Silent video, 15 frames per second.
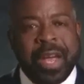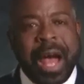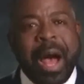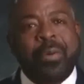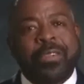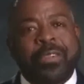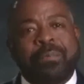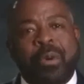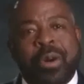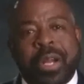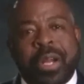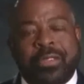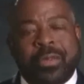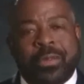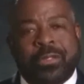I was born
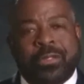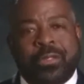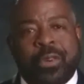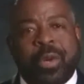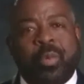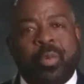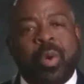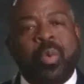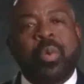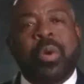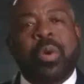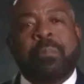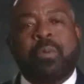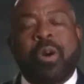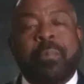into a story where we
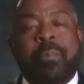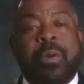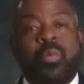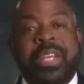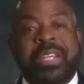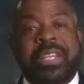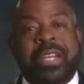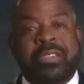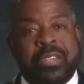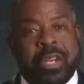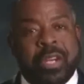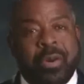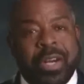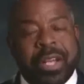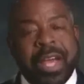were poor, but we didn't
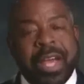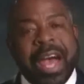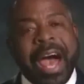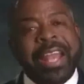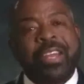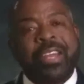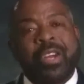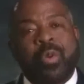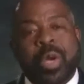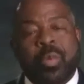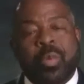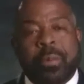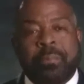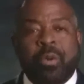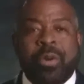know it. I didn't know we
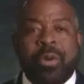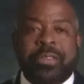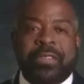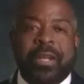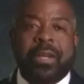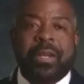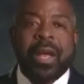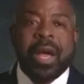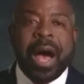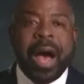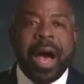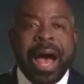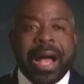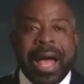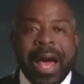were poor until
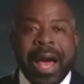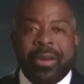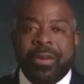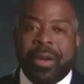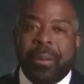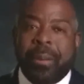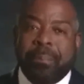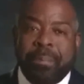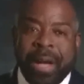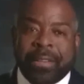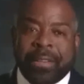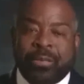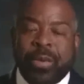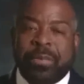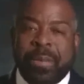I got on a
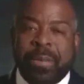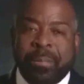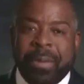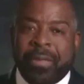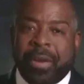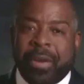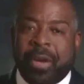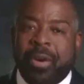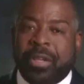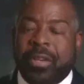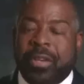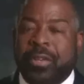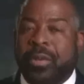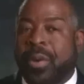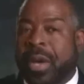bus with my mother going to
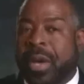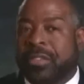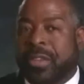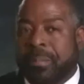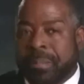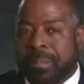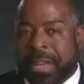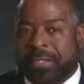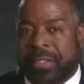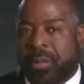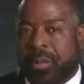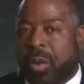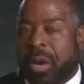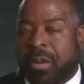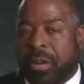do domestic
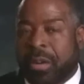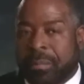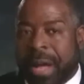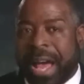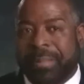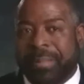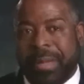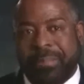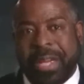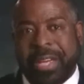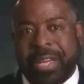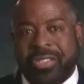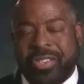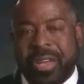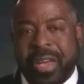work on Miami
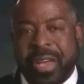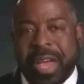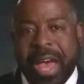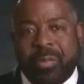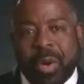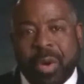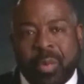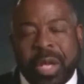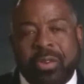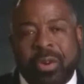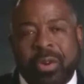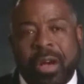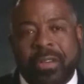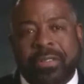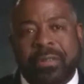Beach. And when we
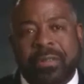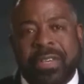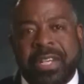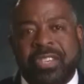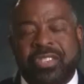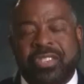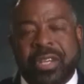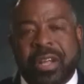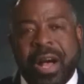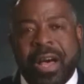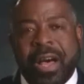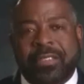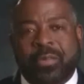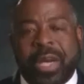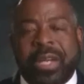crossed the Venetian
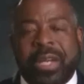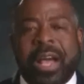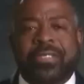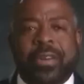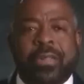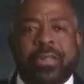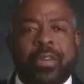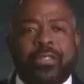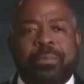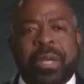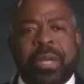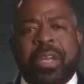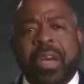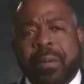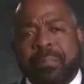Causeway and I saw those
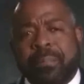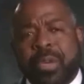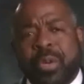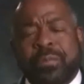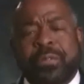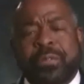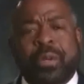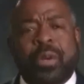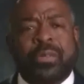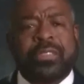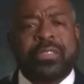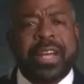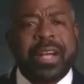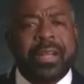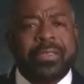big, beautiful
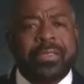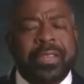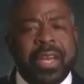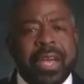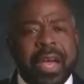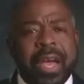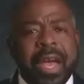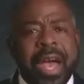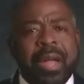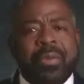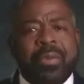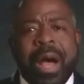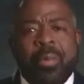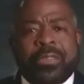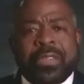hotels,
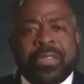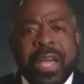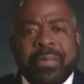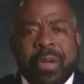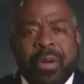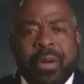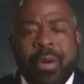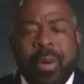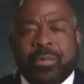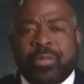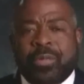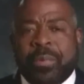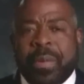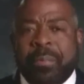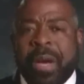and I was in the homes
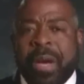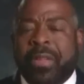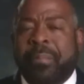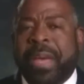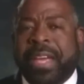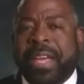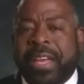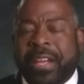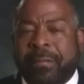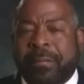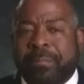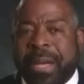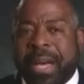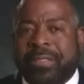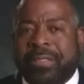with my mother making up
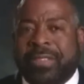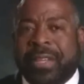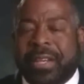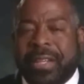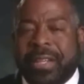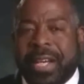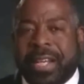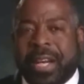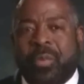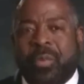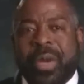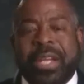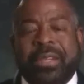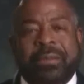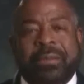beds and cleaning, and
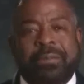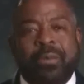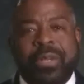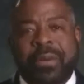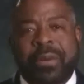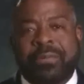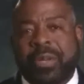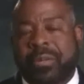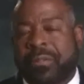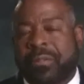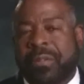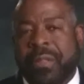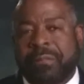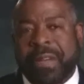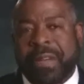we ate the food left over
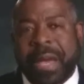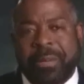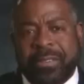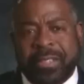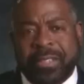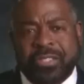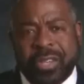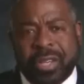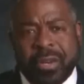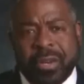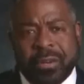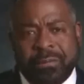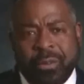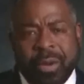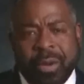from the families that she
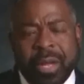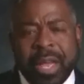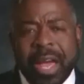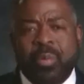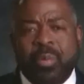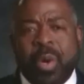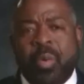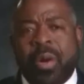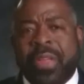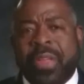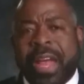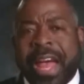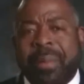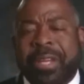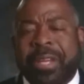cooked for. And we wore the
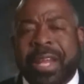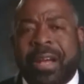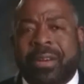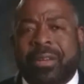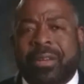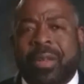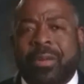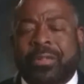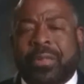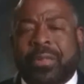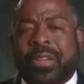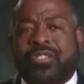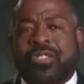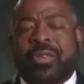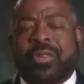hand-me-down clothes of
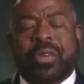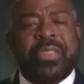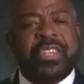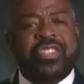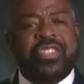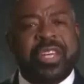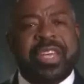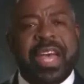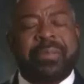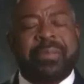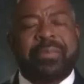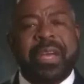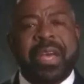the children that she kept.